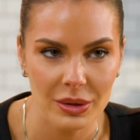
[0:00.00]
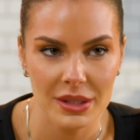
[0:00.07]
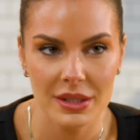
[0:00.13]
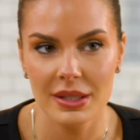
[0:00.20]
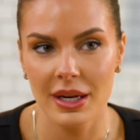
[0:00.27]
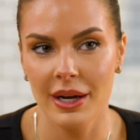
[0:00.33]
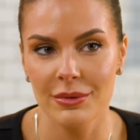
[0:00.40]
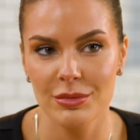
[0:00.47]
it's
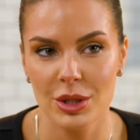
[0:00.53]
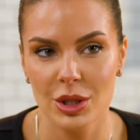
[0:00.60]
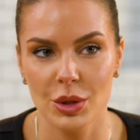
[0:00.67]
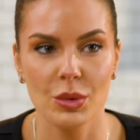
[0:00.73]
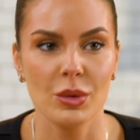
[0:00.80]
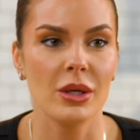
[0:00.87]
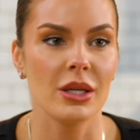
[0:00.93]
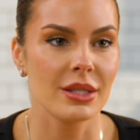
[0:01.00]
time
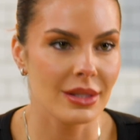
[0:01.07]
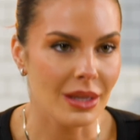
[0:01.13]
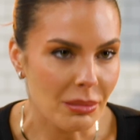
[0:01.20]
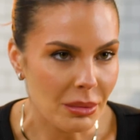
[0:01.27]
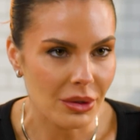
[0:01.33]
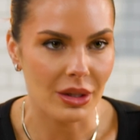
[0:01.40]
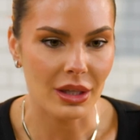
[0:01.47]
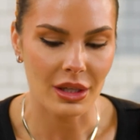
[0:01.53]
to
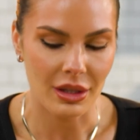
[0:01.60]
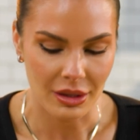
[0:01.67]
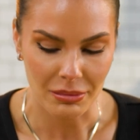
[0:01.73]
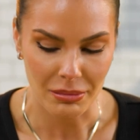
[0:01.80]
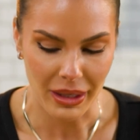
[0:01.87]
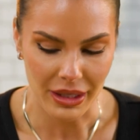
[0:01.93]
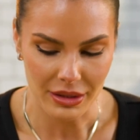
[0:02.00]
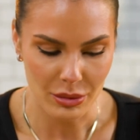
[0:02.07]
assemble the Eton
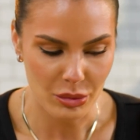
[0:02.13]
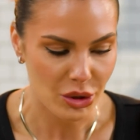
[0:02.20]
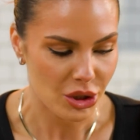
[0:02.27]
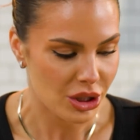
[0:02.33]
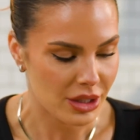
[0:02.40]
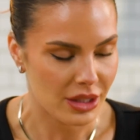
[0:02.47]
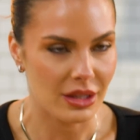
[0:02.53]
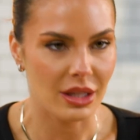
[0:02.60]
mess, which
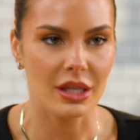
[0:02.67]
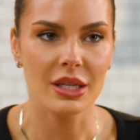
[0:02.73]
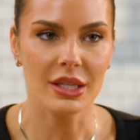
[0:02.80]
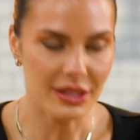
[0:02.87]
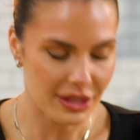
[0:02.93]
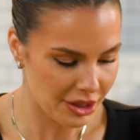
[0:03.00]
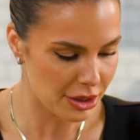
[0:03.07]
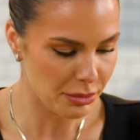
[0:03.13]
is the
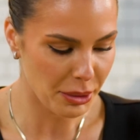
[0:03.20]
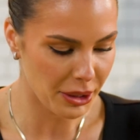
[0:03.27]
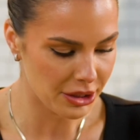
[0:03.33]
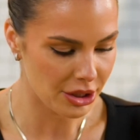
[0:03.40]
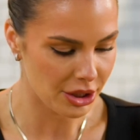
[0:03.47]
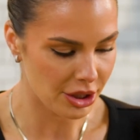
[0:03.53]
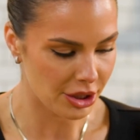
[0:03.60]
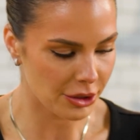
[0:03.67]
easiest part
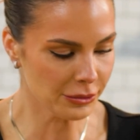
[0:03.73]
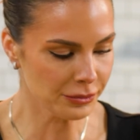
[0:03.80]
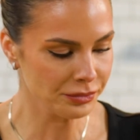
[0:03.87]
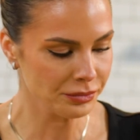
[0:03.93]
to do.